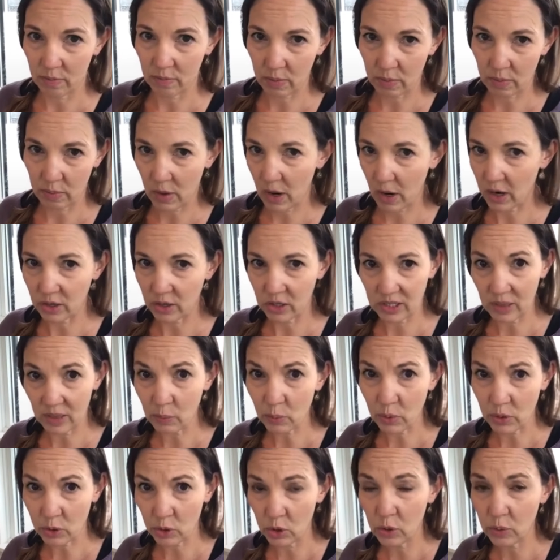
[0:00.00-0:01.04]
our simple
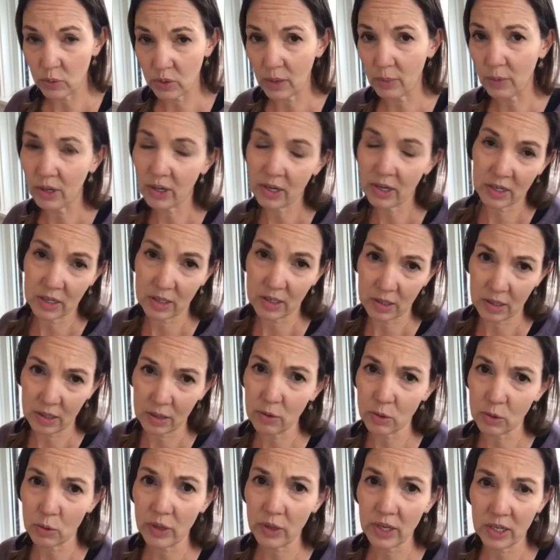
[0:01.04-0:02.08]
soup supper, because it was
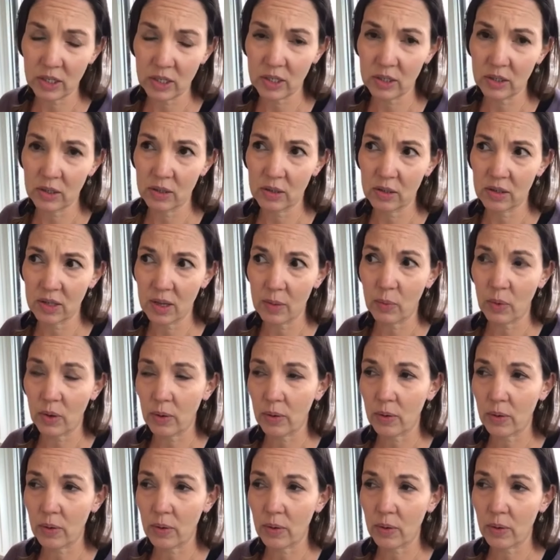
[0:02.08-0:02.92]
really simple.